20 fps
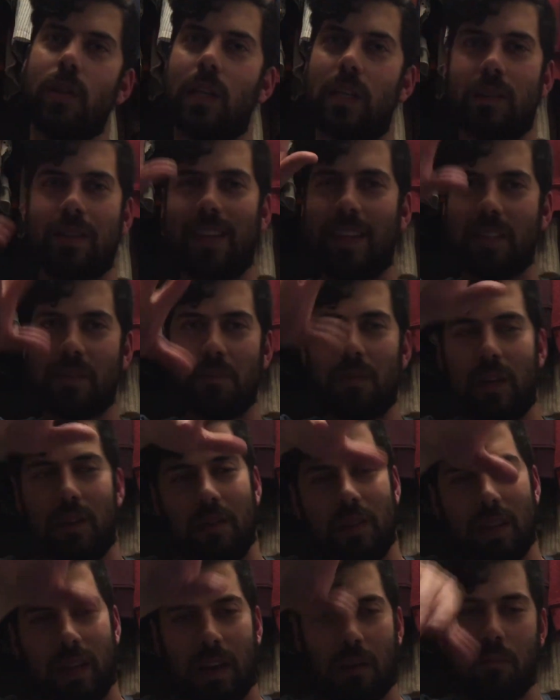that's me
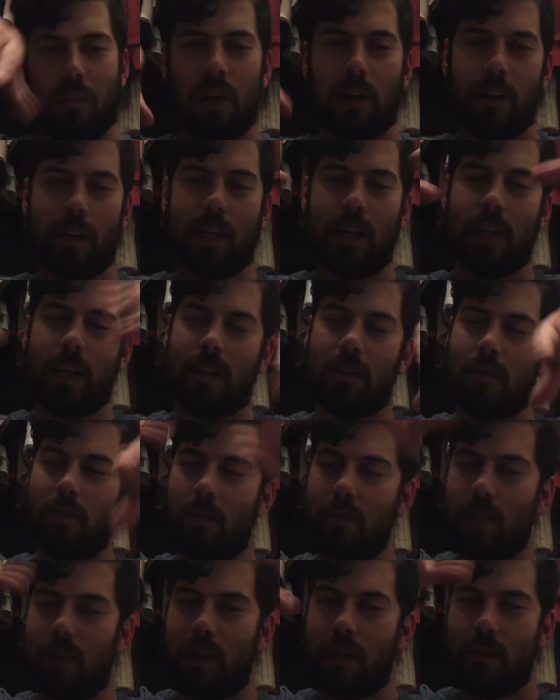like a marionette or
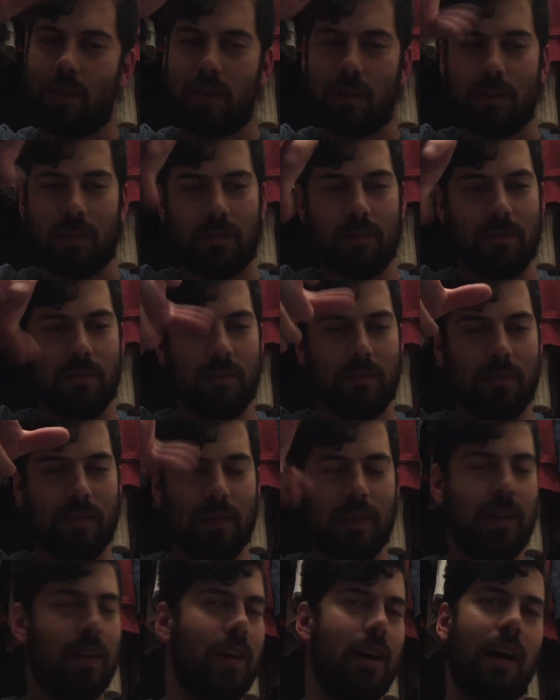whatever.
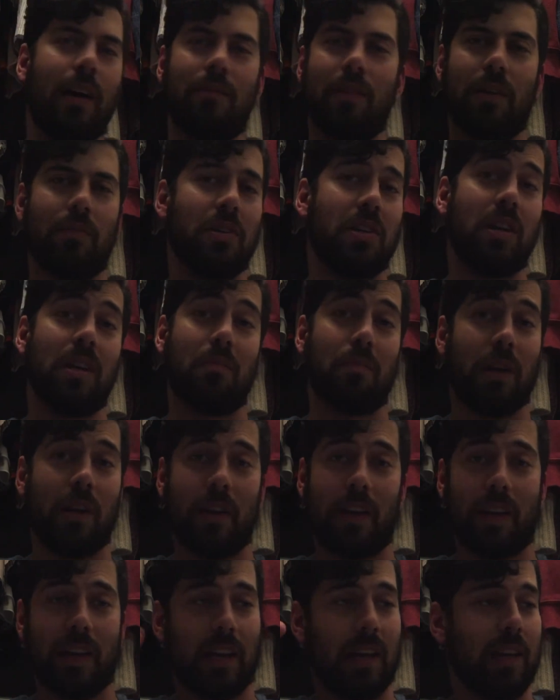I've never done a
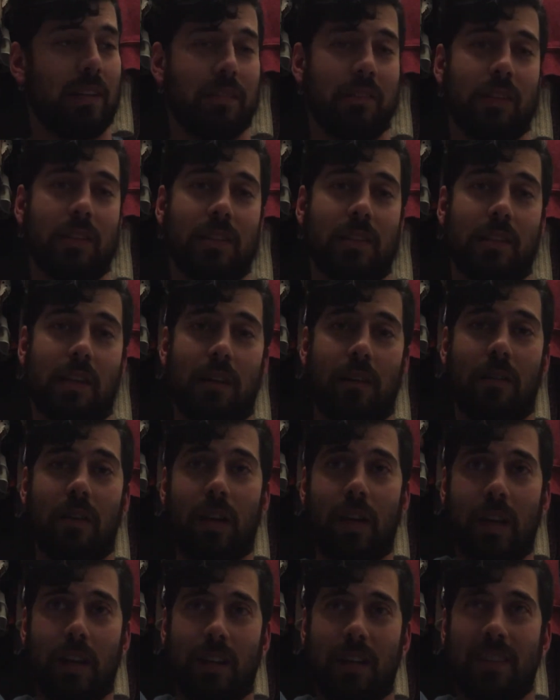marionette, as you can tell.
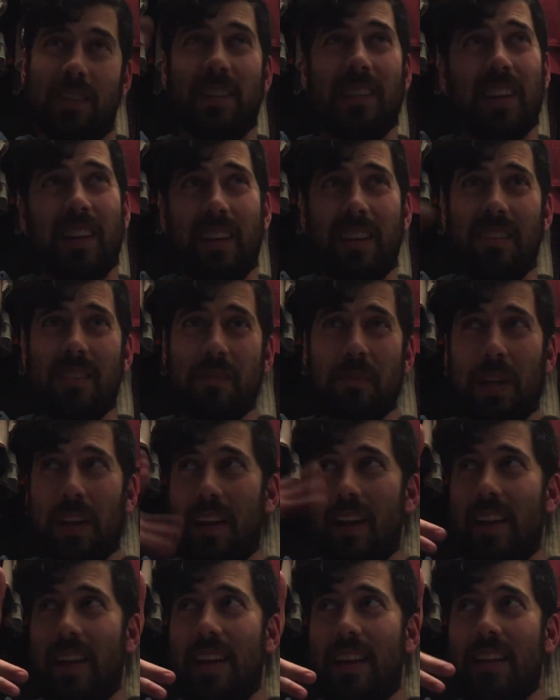Is this how you do a
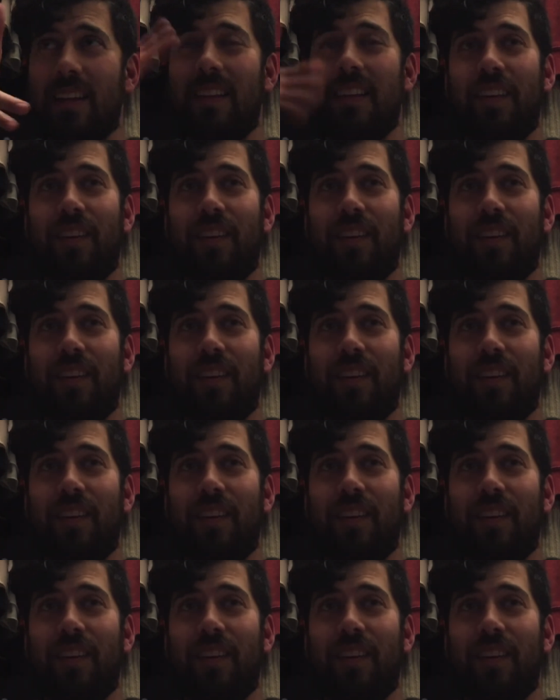marionette?